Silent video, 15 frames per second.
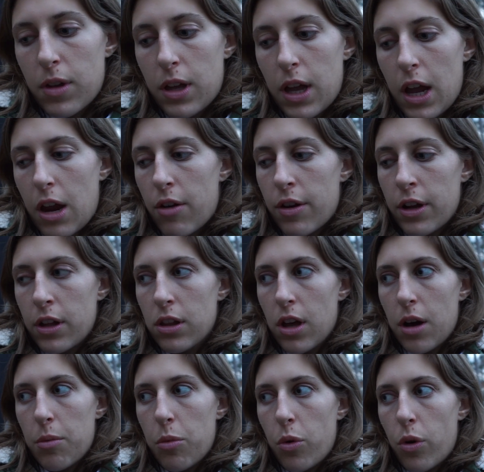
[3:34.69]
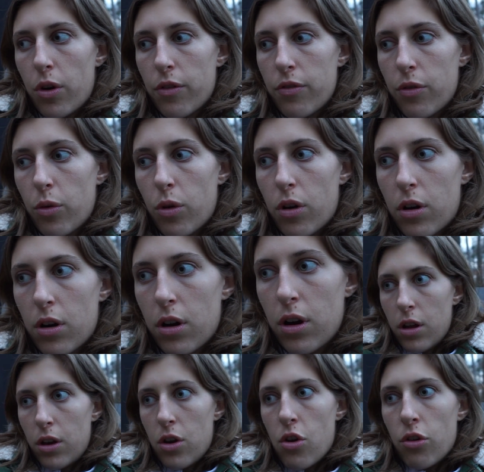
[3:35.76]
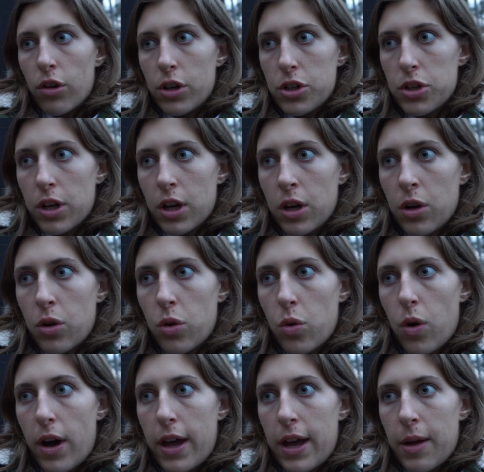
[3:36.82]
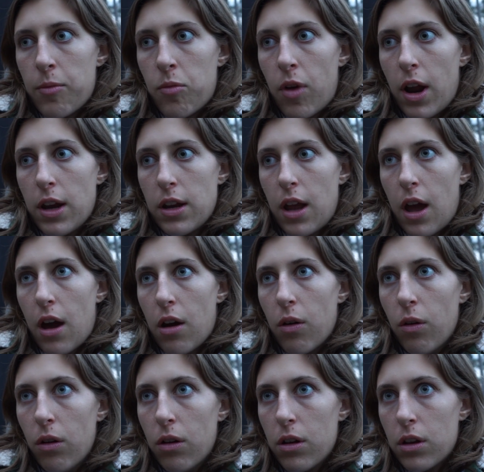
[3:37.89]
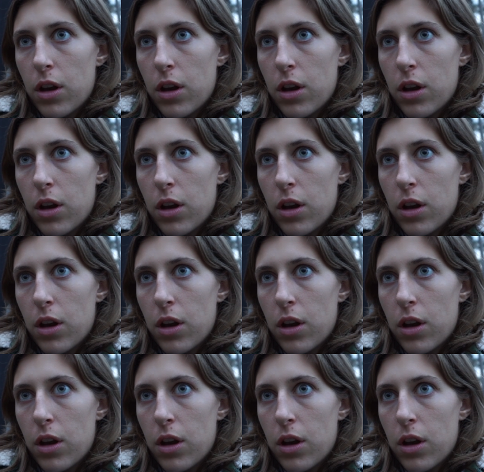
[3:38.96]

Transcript: caring a lot more for nourishing who I am right now,